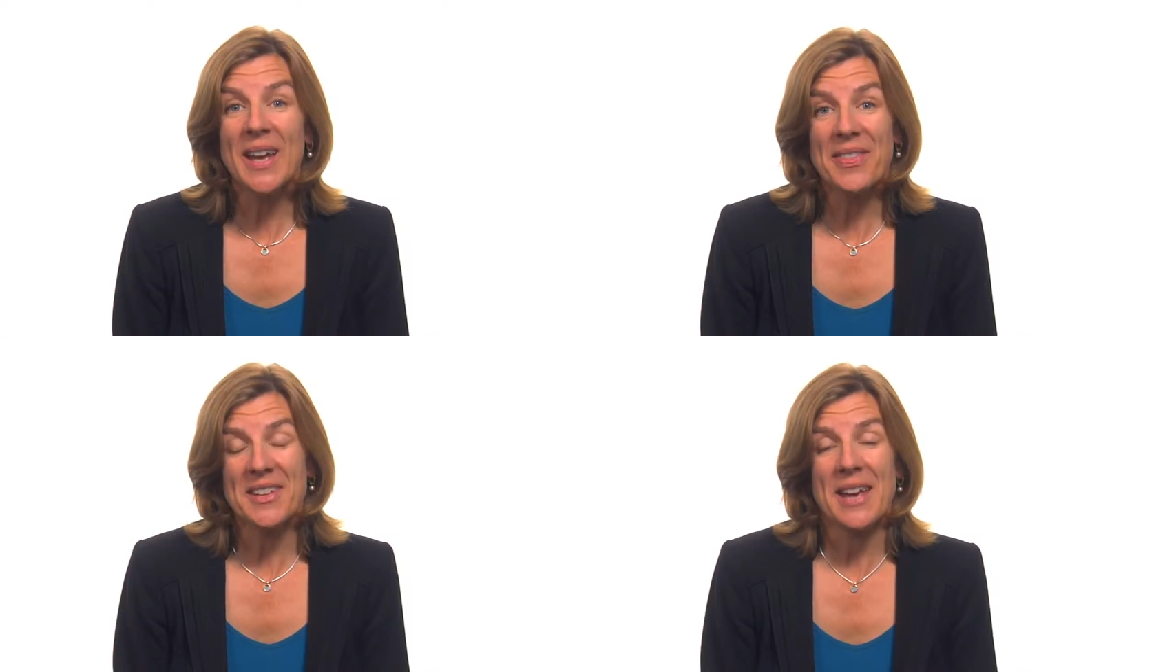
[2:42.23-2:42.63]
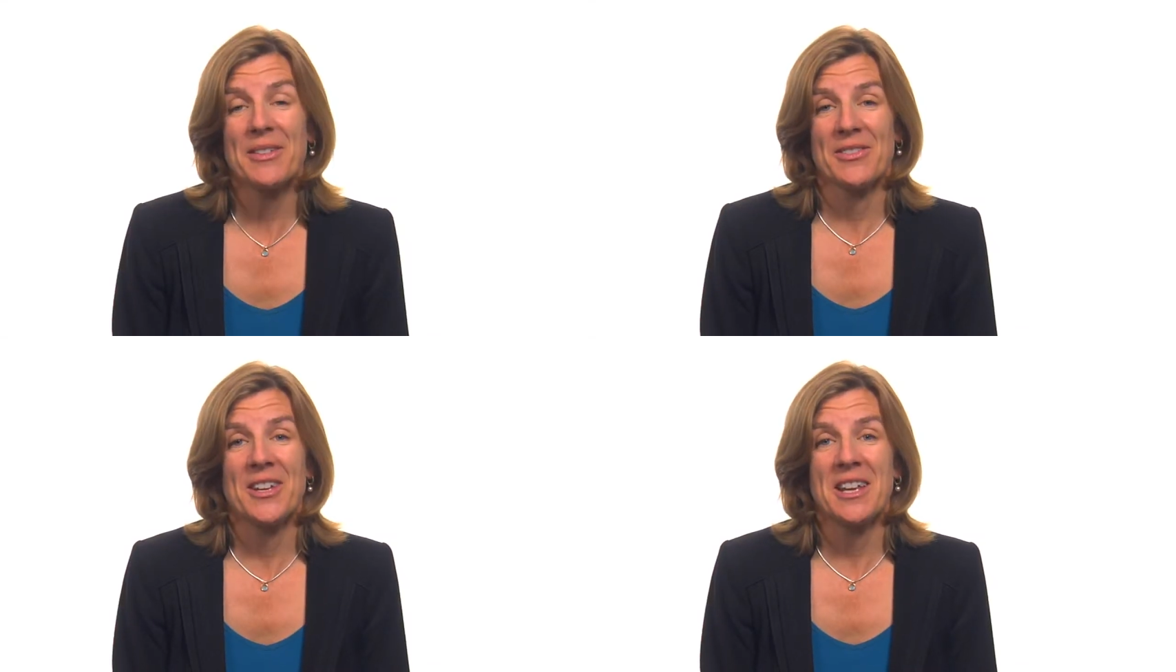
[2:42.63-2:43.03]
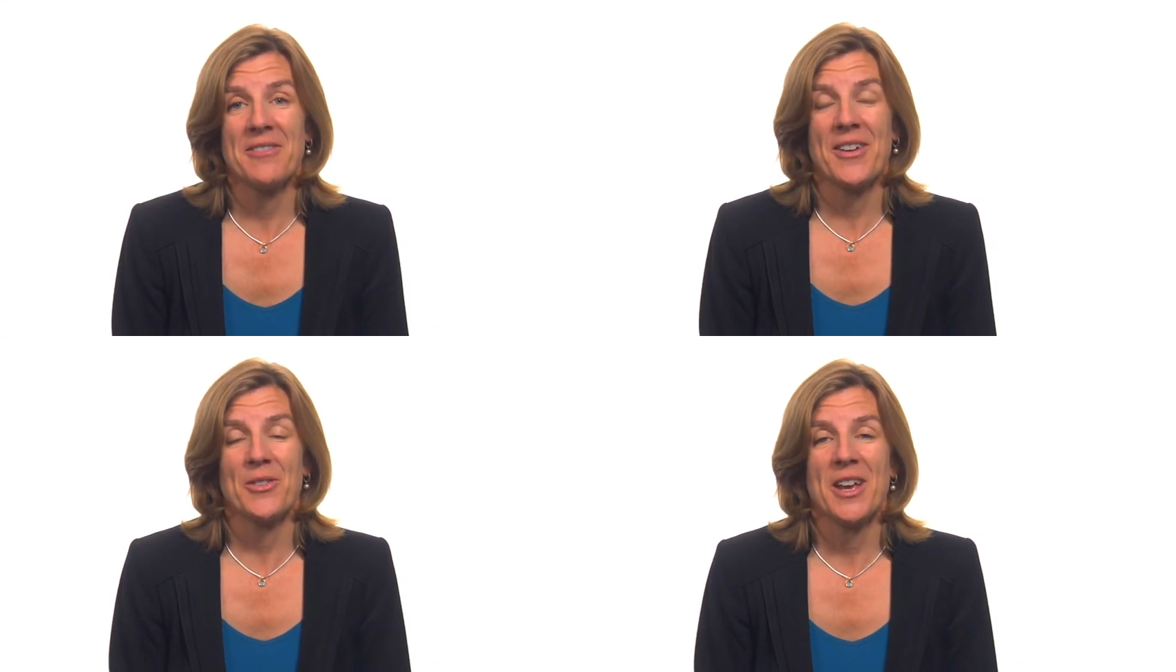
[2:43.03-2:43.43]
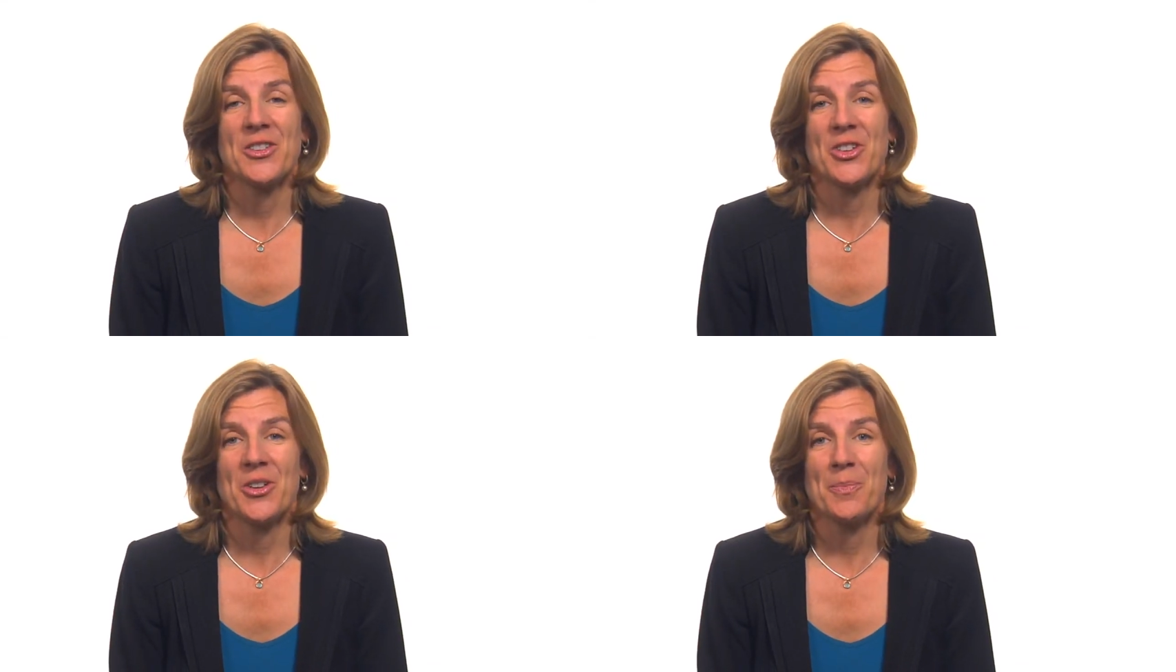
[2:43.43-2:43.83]
We at the Davis Phinney
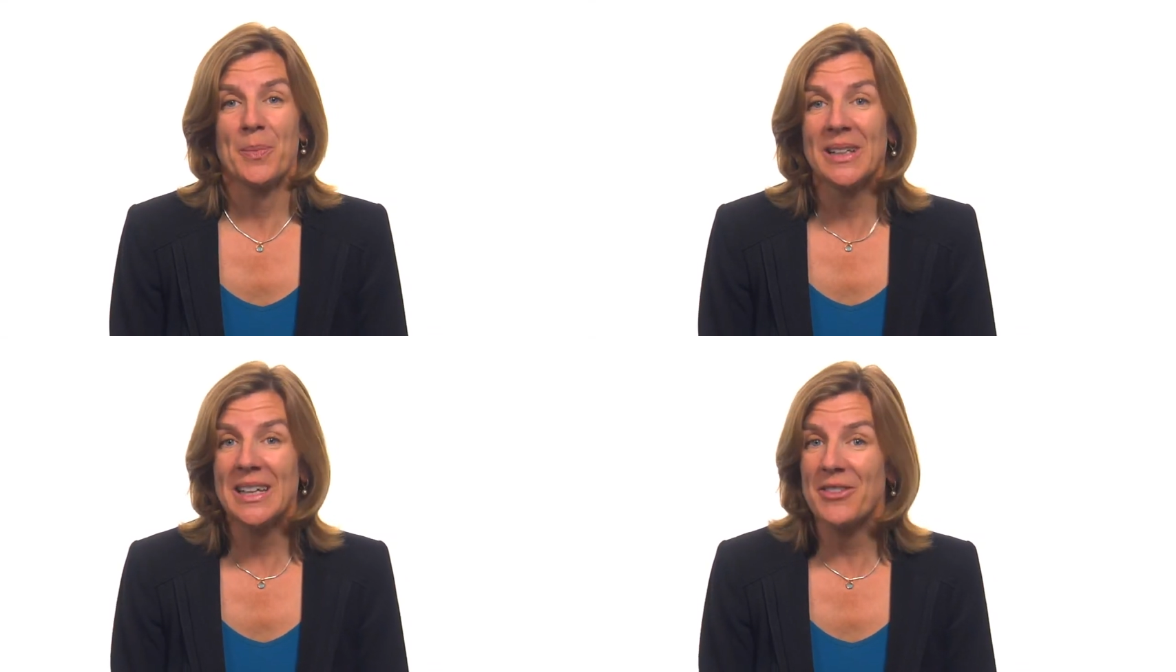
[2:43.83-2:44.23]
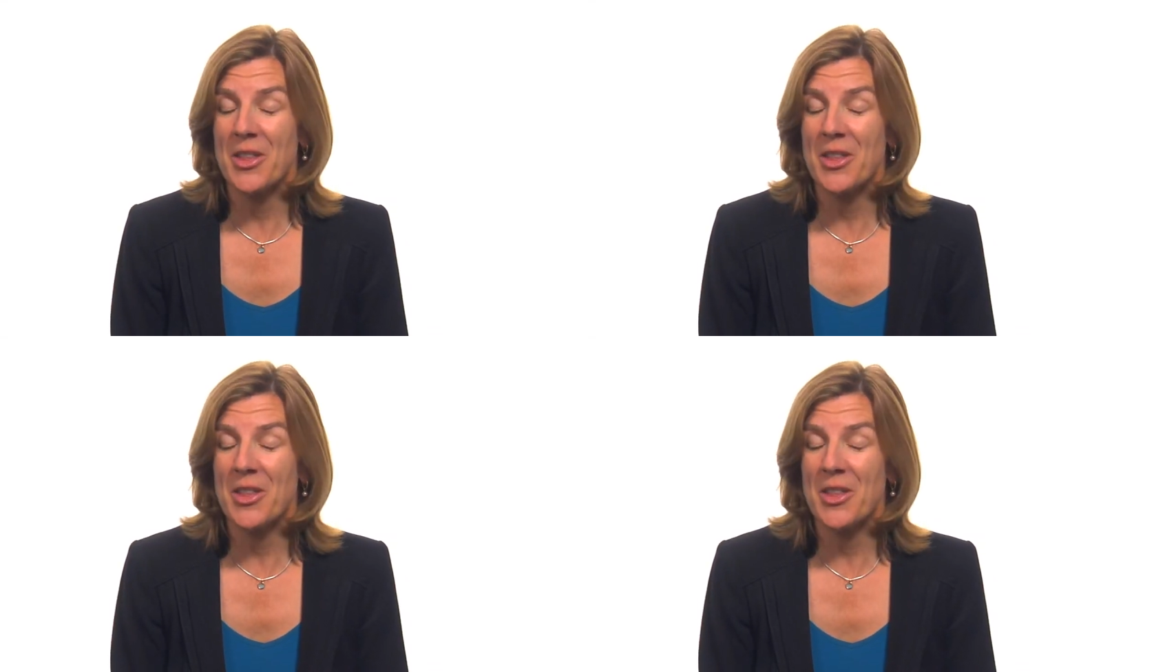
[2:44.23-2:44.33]
Foundation believe